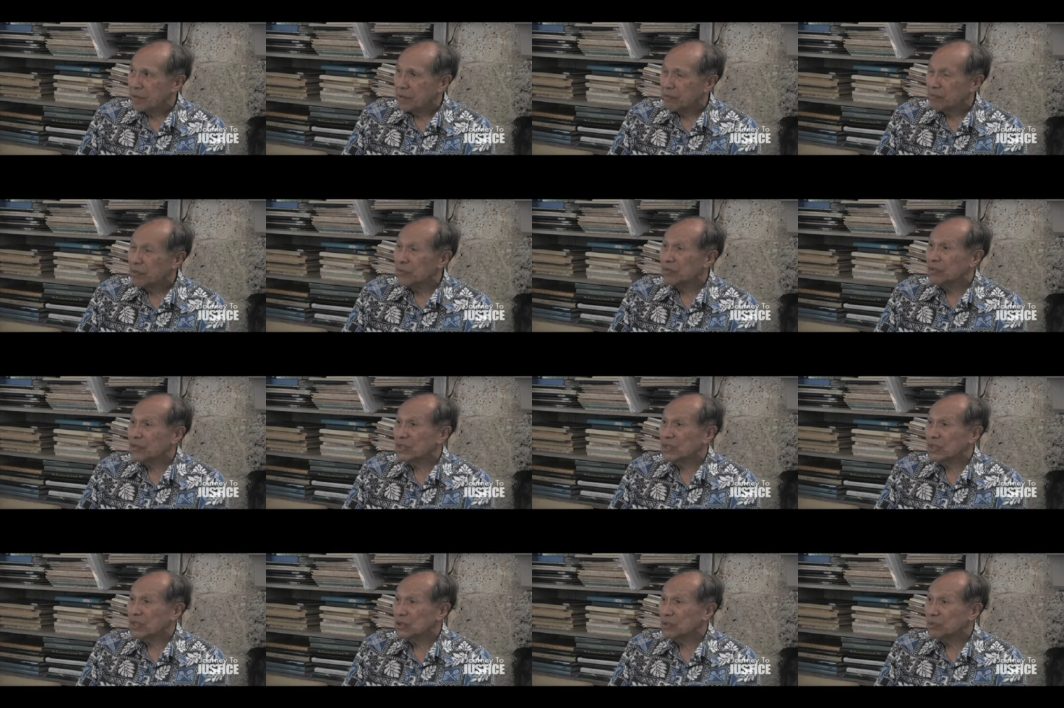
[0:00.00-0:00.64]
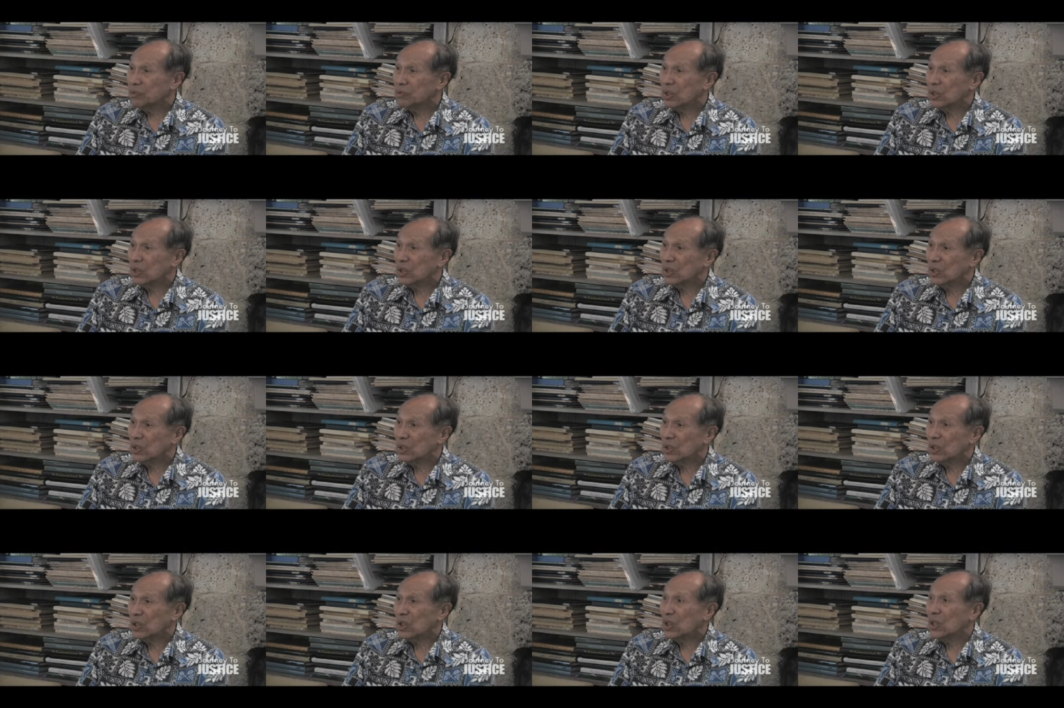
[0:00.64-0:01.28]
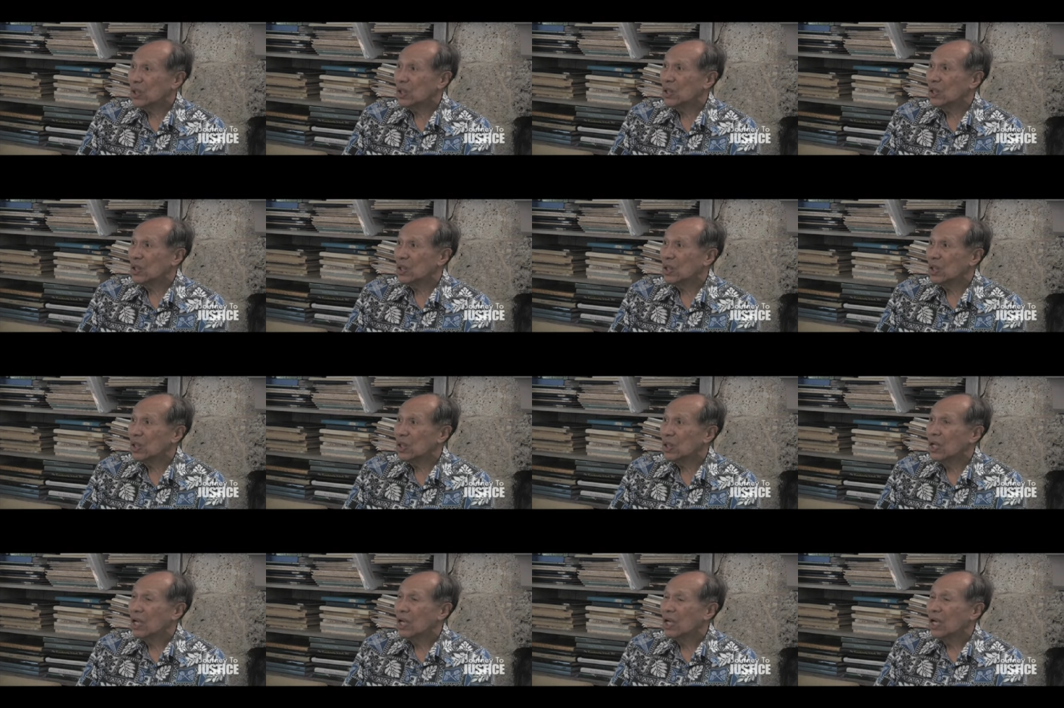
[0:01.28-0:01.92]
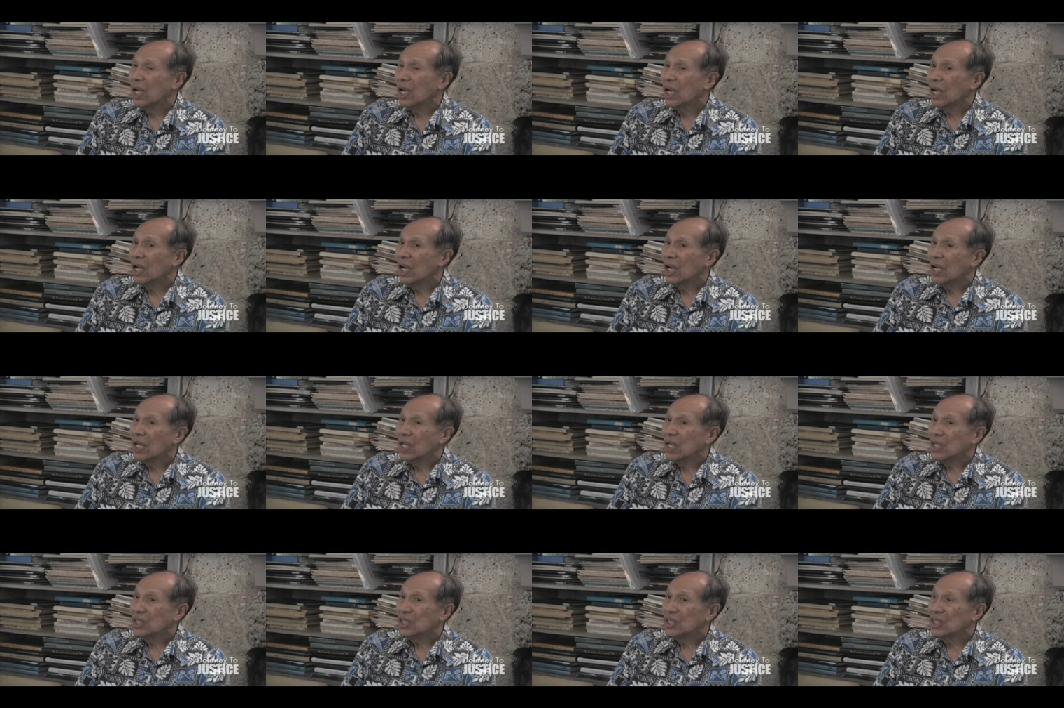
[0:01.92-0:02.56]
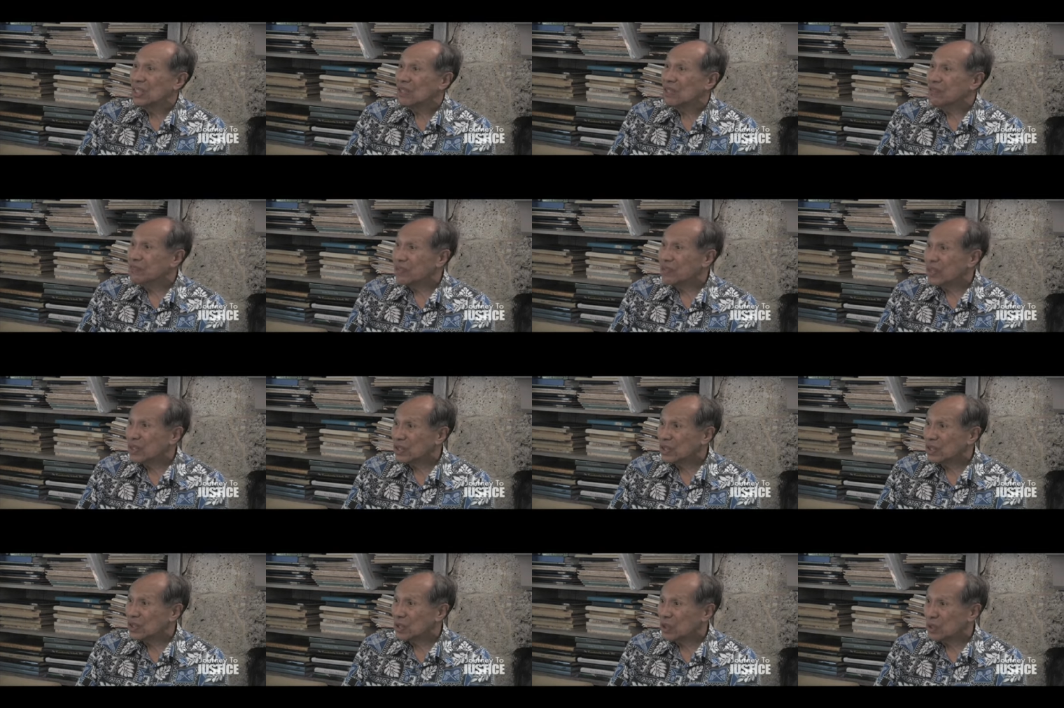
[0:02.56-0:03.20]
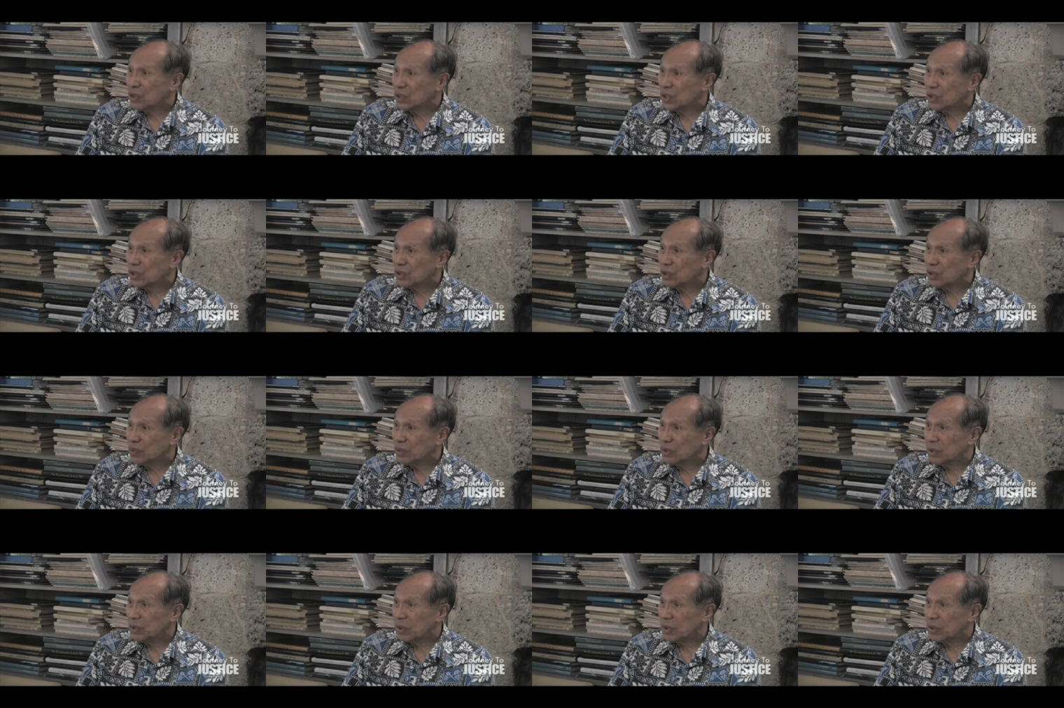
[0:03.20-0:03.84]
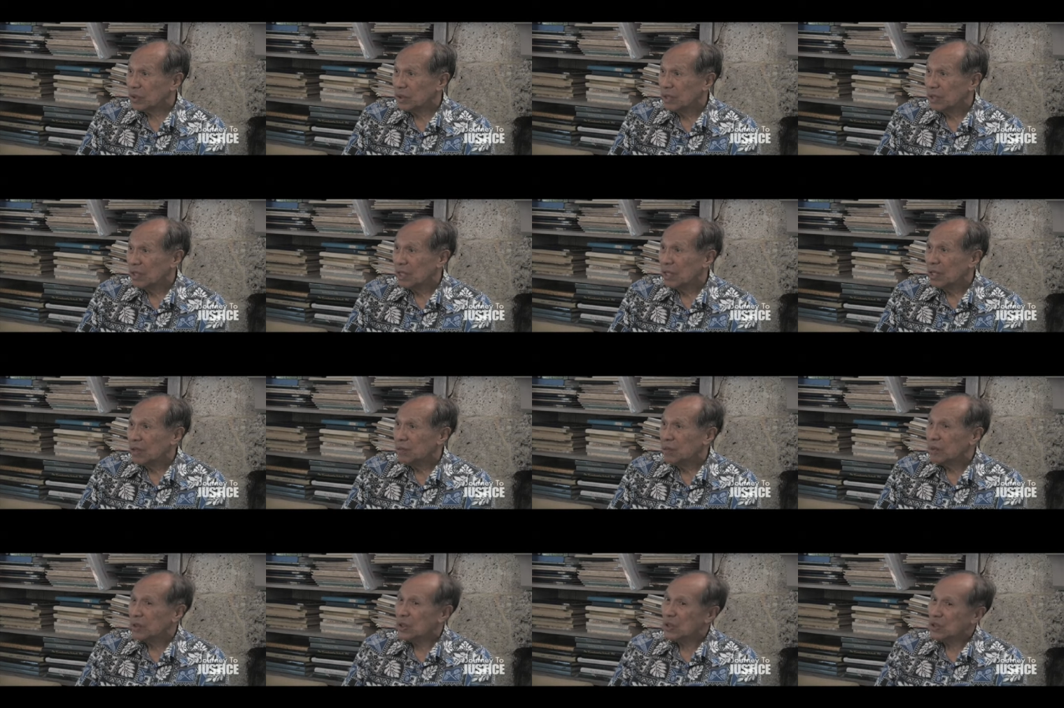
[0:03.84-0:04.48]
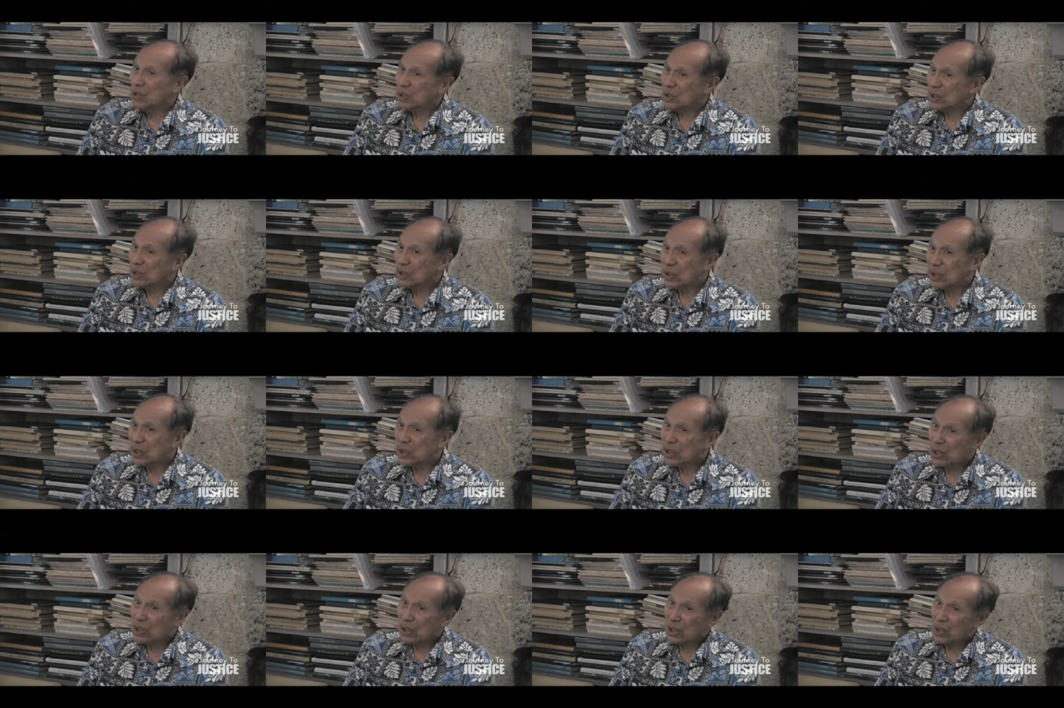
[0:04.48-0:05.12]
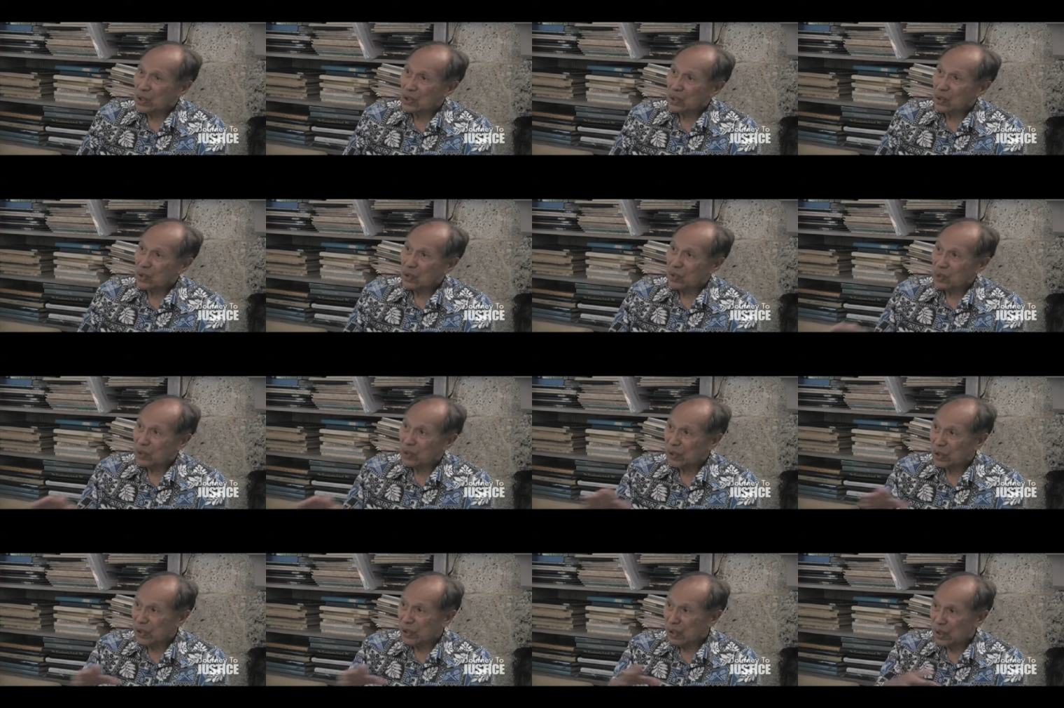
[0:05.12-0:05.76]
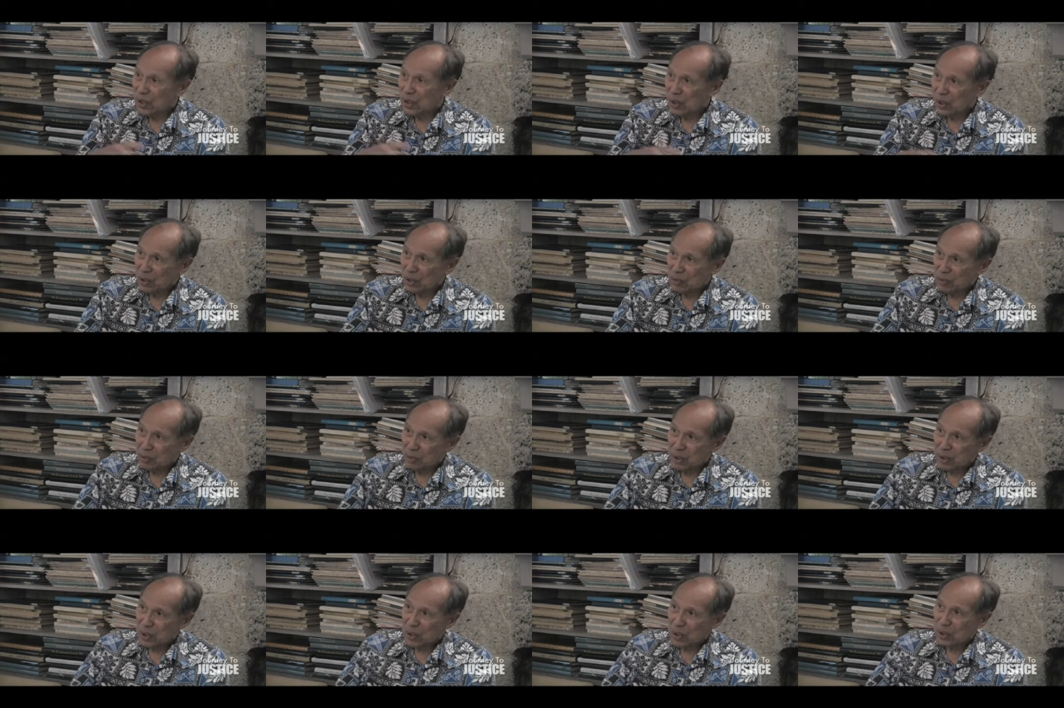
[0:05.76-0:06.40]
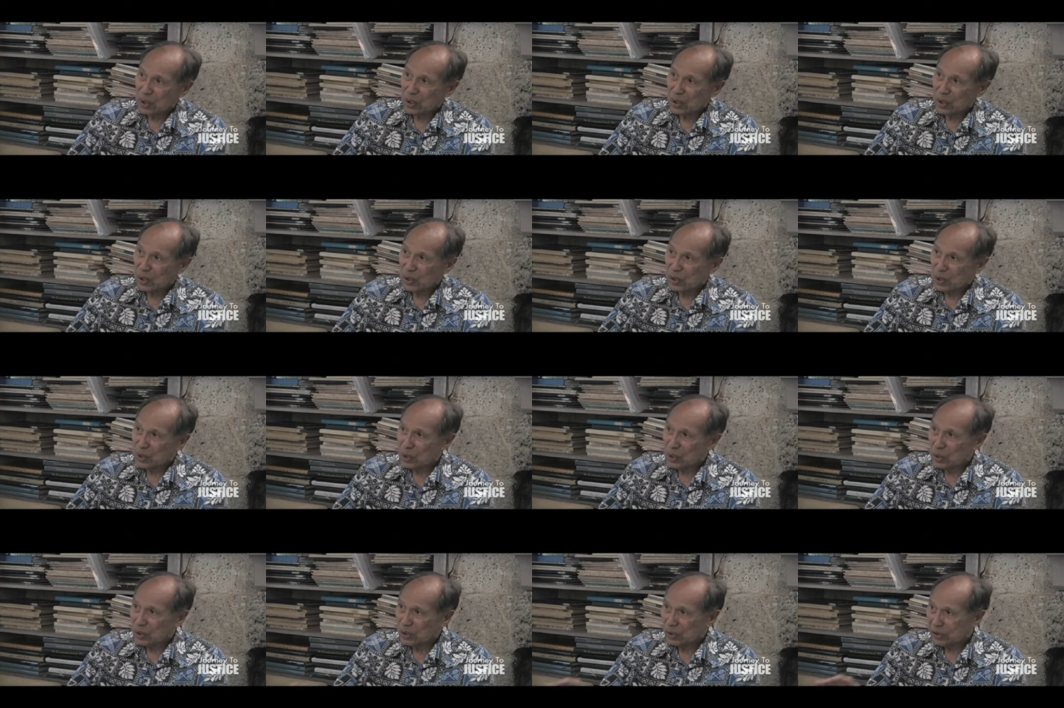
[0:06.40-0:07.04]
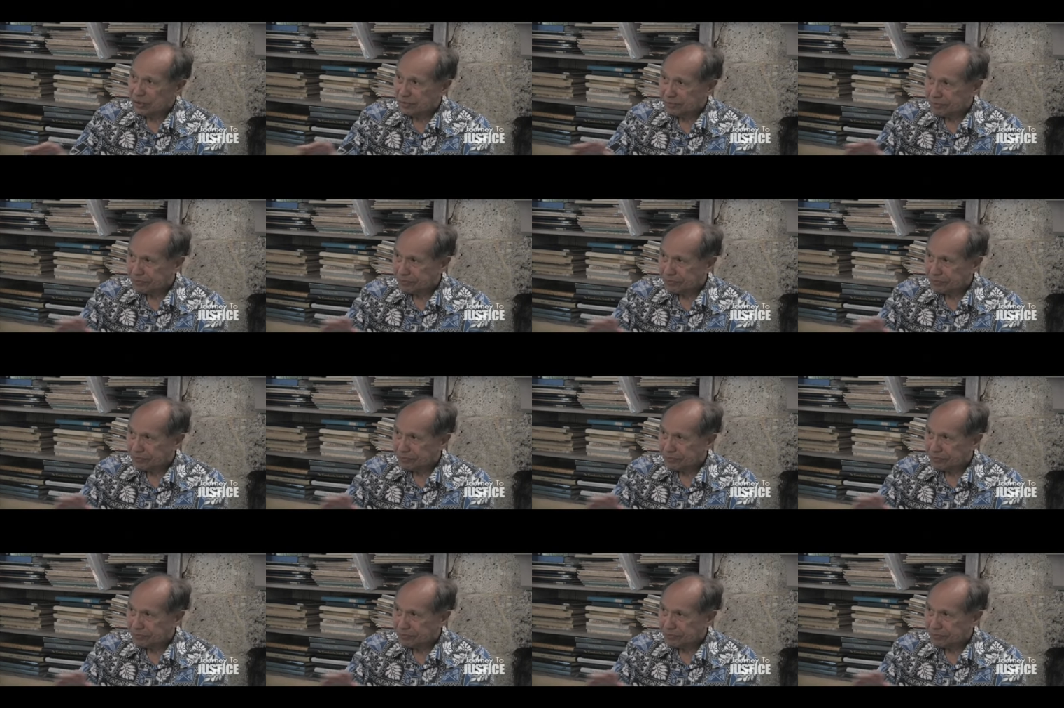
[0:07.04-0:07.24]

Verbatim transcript: professor of medicine at St. Francis Hospital because the dean had already uh, begun to